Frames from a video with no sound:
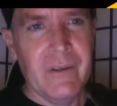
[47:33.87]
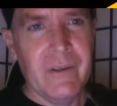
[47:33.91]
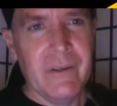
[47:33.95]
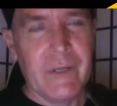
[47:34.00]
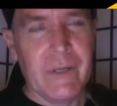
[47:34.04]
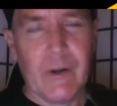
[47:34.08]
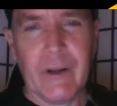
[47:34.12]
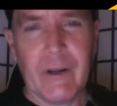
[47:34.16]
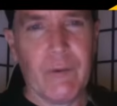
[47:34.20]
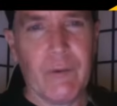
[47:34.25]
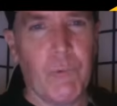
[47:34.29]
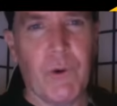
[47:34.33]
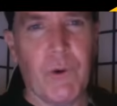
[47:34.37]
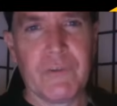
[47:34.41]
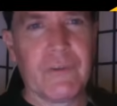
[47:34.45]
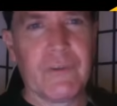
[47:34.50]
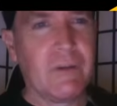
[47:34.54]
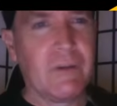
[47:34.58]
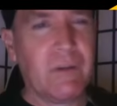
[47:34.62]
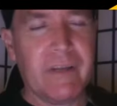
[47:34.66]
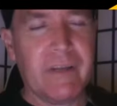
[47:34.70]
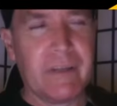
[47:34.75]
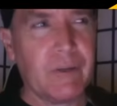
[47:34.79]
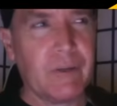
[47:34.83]
You know, it
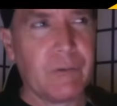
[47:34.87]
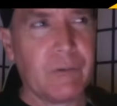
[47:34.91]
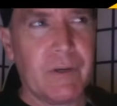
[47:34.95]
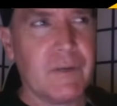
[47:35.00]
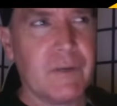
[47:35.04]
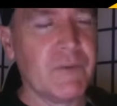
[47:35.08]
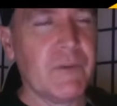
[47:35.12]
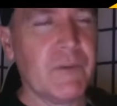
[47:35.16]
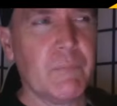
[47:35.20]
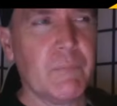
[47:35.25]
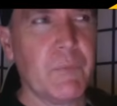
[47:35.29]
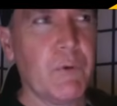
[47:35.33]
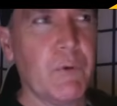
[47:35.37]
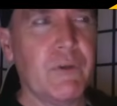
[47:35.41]
wasn't like the rest of the